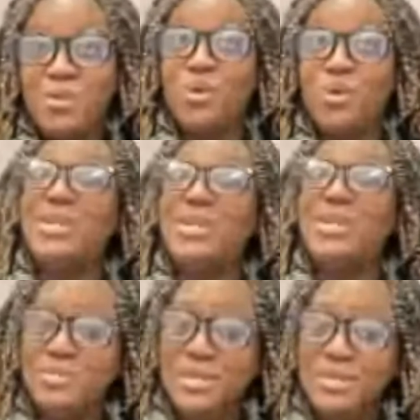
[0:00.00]
you know,
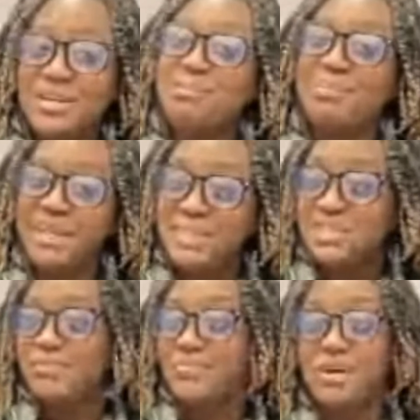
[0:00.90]
friends or
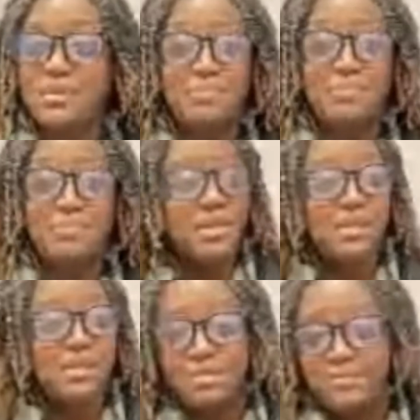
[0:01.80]
family or
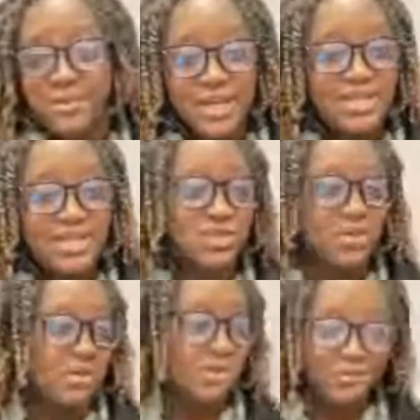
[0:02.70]
whoever it is,
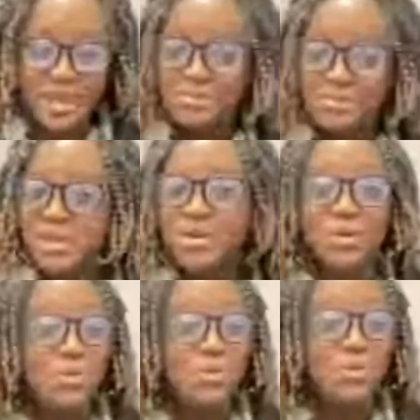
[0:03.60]
I get to the
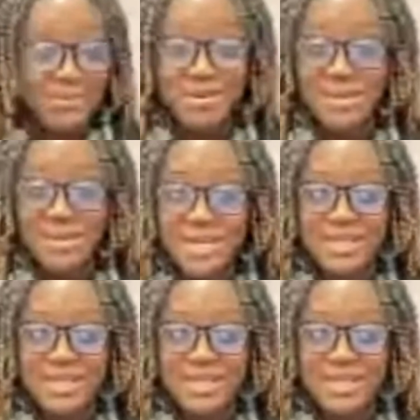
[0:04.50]
point where I'm like,